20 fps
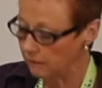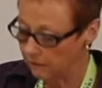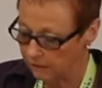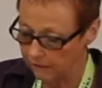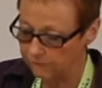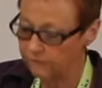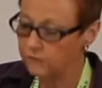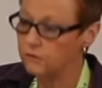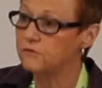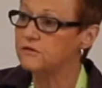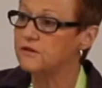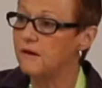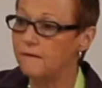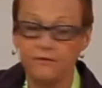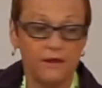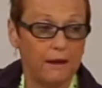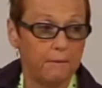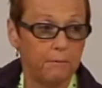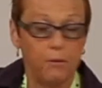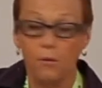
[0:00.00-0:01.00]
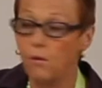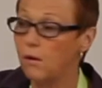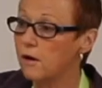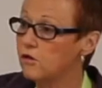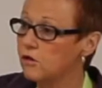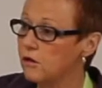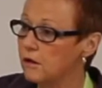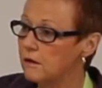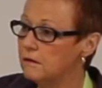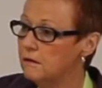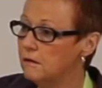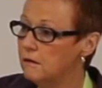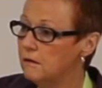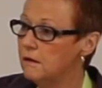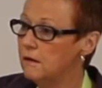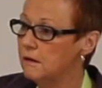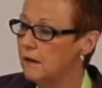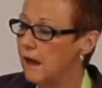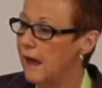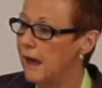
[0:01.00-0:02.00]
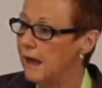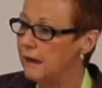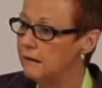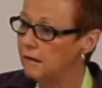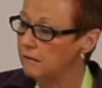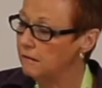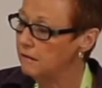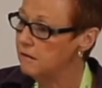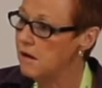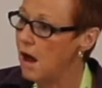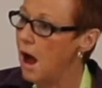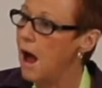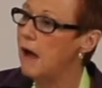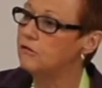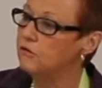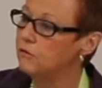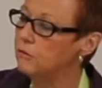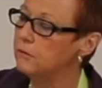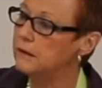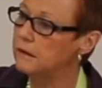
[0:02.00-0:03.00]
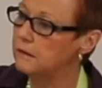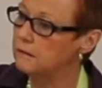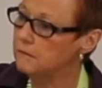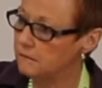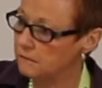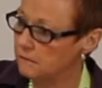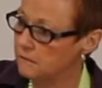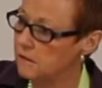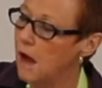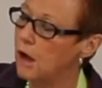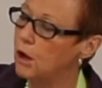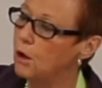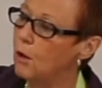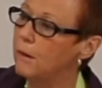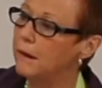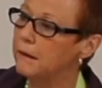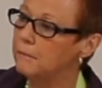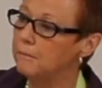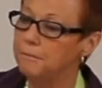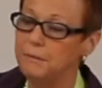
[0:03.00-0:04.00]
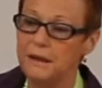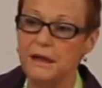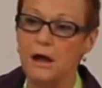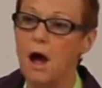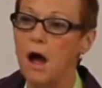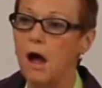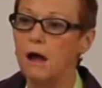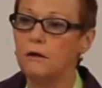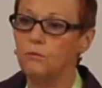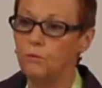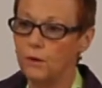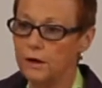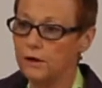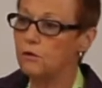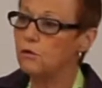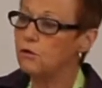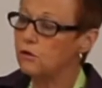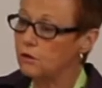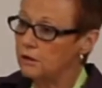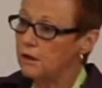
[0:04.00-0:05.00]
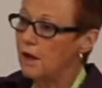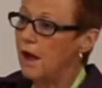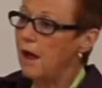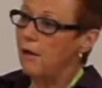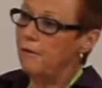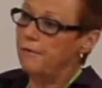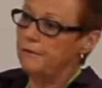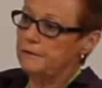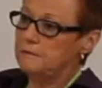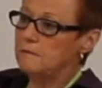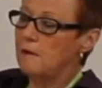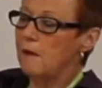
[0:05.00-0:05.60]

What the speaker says: giving yourself that portion and not going beyond where you should go.